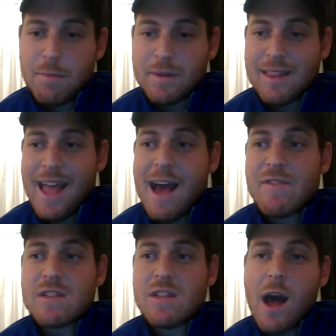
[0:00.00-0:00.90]
but they
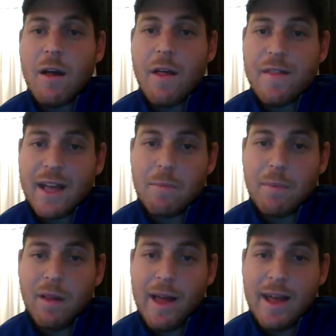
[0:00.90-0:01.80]
have a style that they
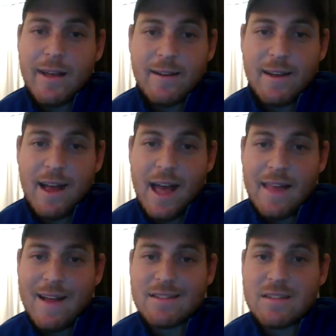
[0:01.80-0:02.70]
can play,
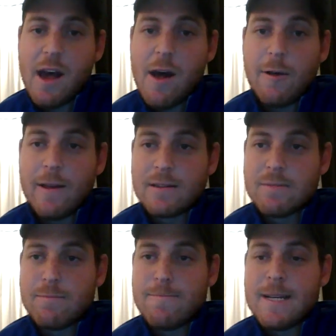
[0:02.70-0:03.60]
and that style
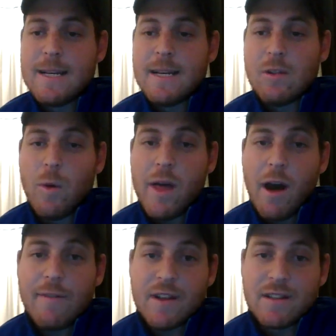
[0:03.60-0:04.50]
is the way
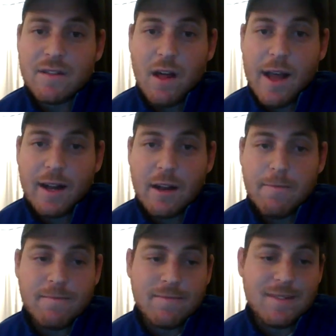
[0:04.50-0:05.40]
the offensive line
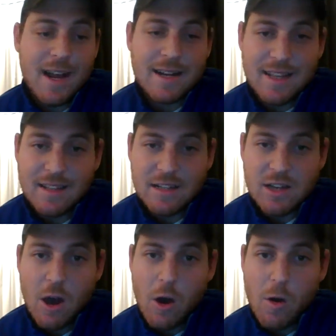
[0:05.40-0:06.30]
can kind of set the
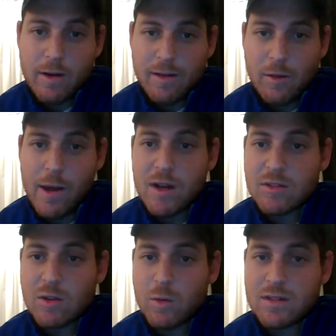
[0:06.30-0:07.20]
tone and the way
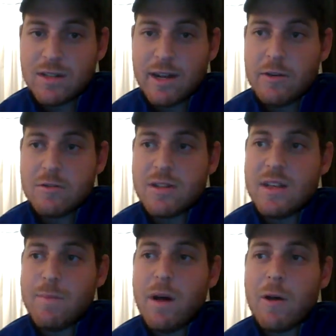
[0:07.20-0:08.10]
Russell Wilson can use the
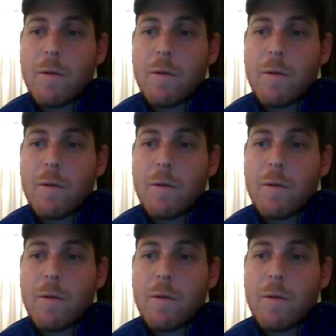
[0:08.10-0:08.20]
deep ball. It